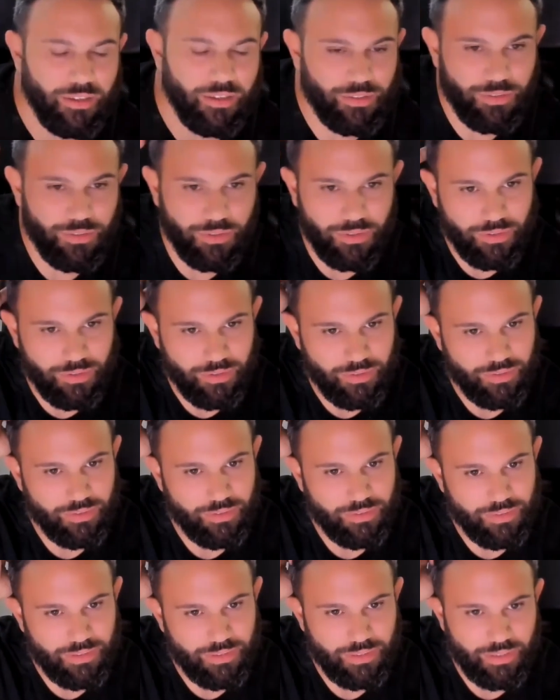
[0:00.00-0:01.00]
So
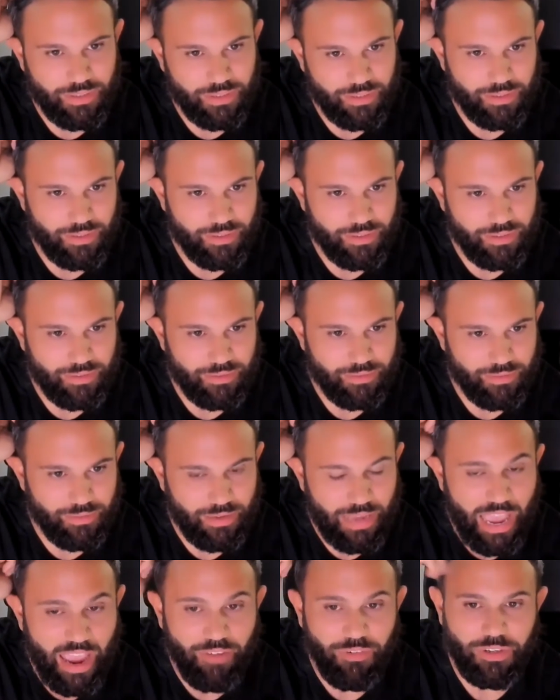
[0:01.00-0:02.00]

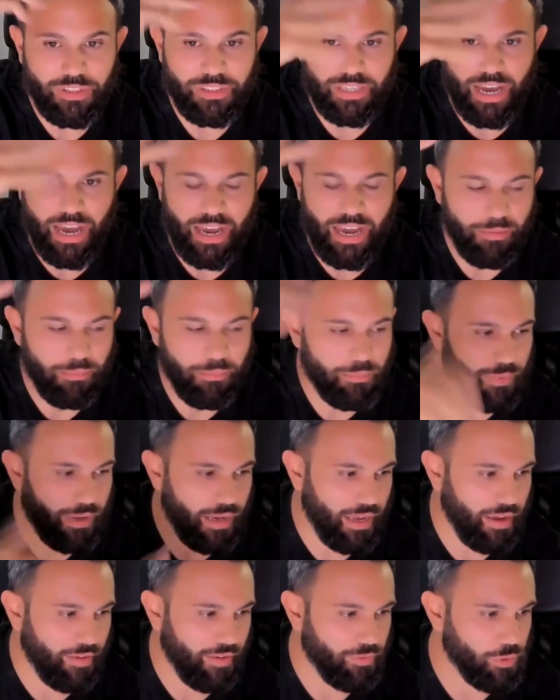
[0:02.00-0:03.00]
every time
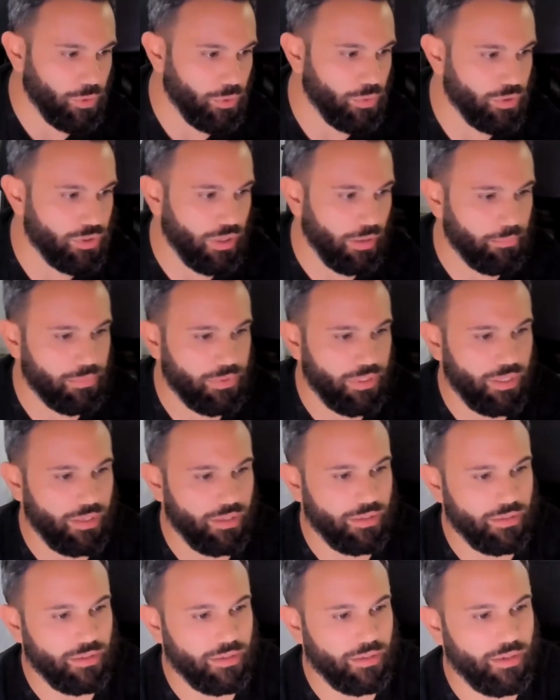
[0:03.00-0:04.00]
I have to do
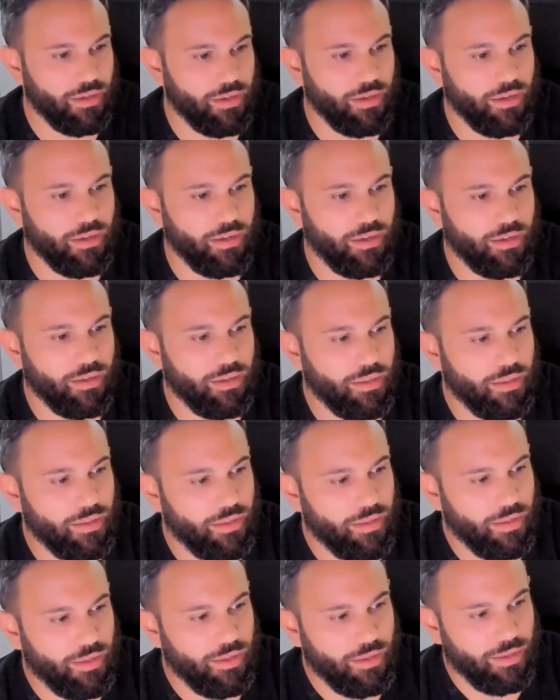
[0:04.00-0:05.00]
something, I
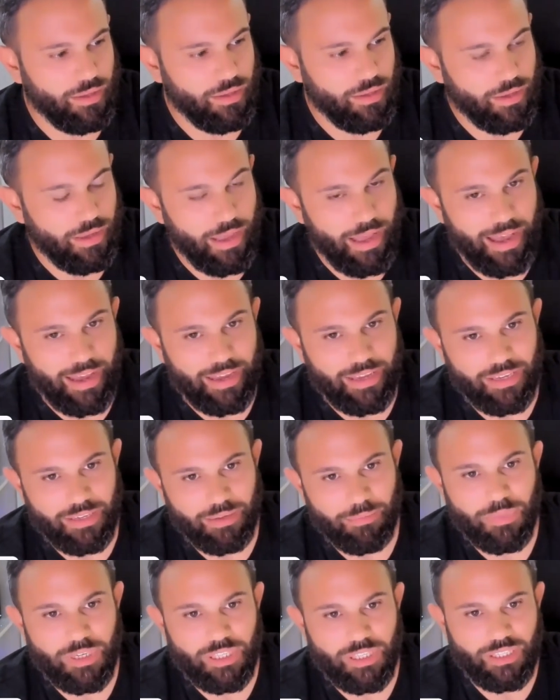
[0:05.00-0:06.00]

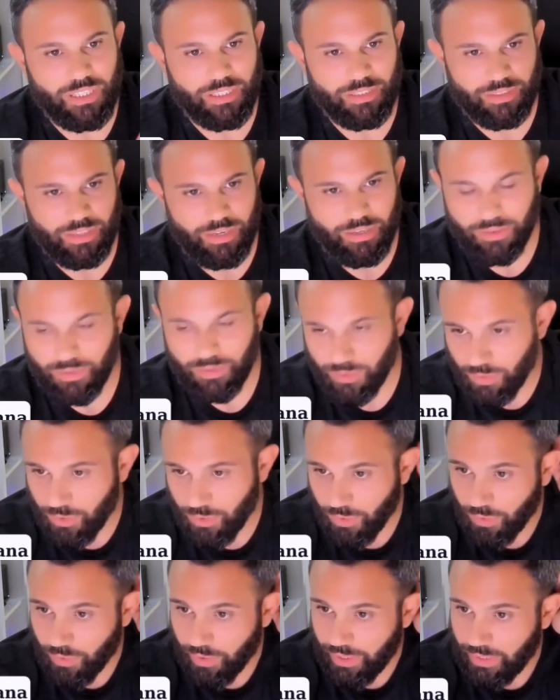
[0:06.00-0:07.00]
immediately,
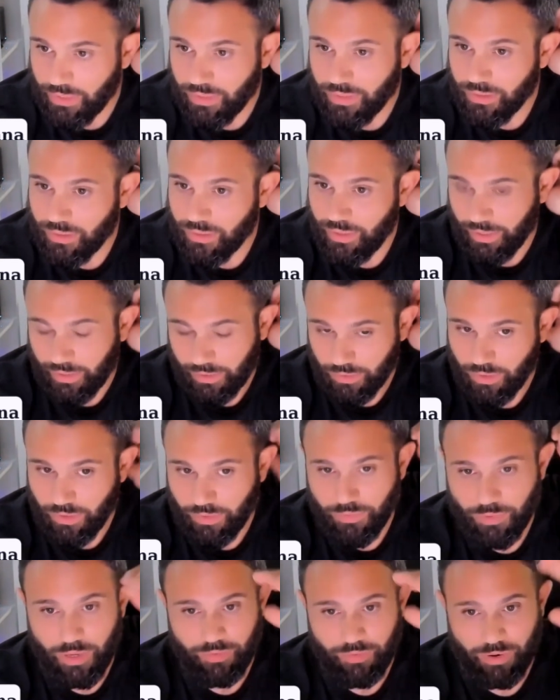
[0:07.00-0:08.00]
go and, like,
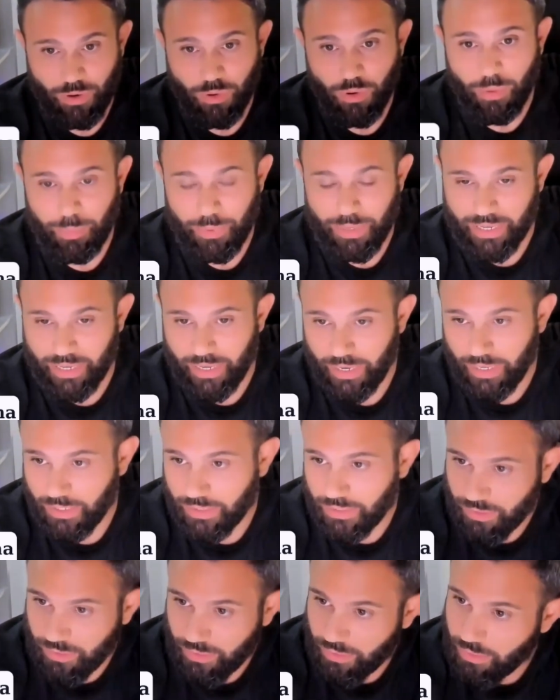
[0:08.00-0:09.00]
if you have a Go
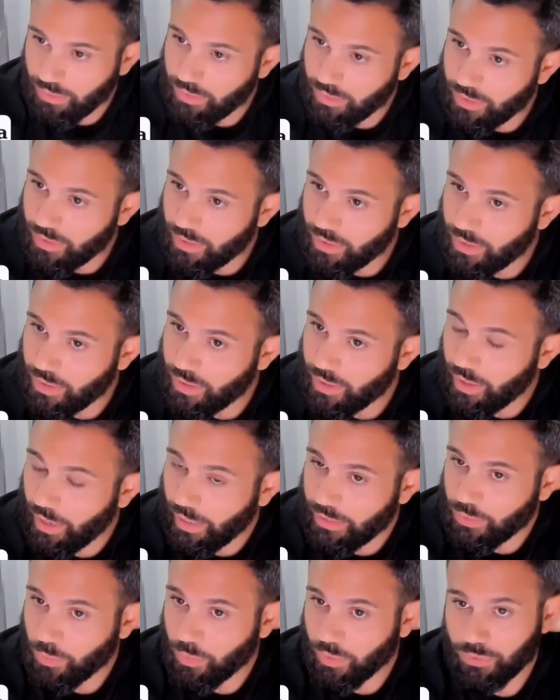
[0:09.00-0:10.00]
application
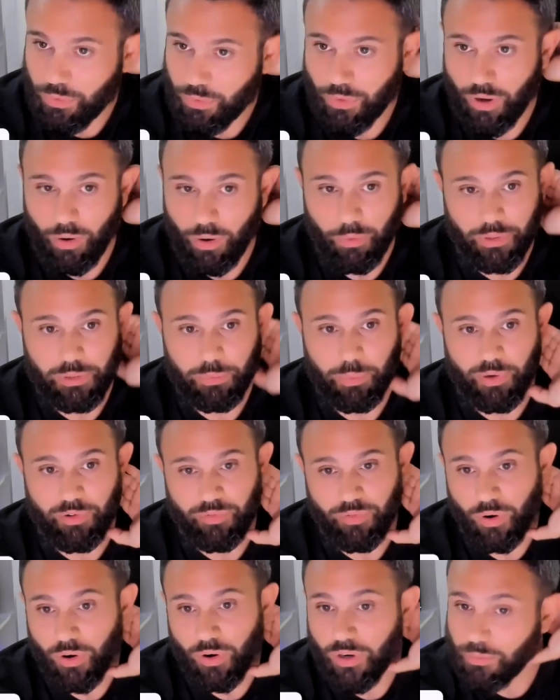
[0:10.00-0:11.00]
and you want to know how it
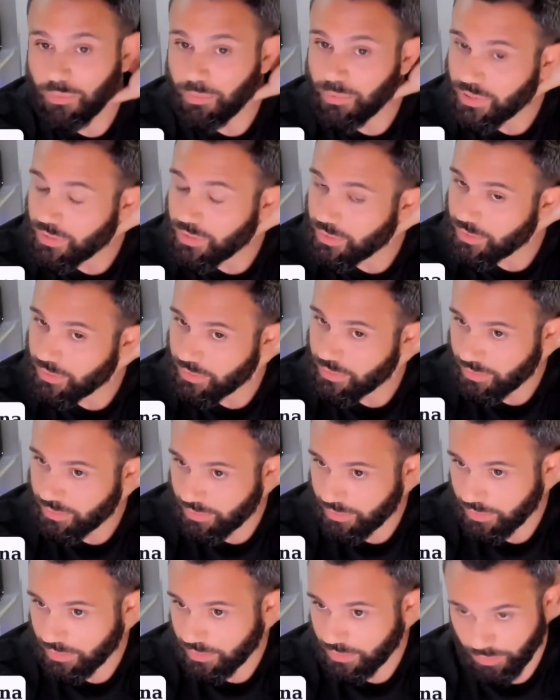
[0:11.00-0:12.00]
performs,
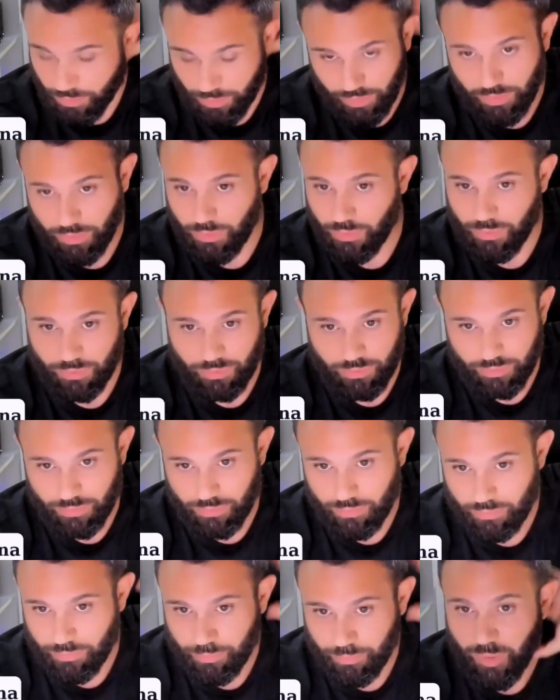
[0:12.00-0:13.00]
you can use
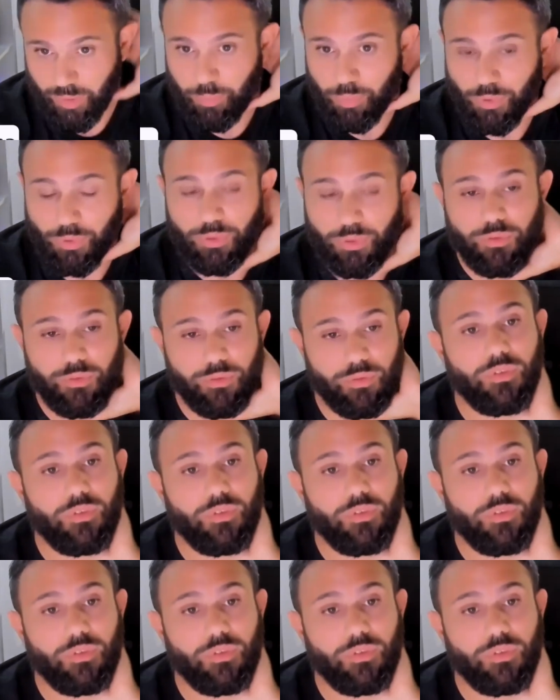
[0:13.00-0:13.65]
pproof.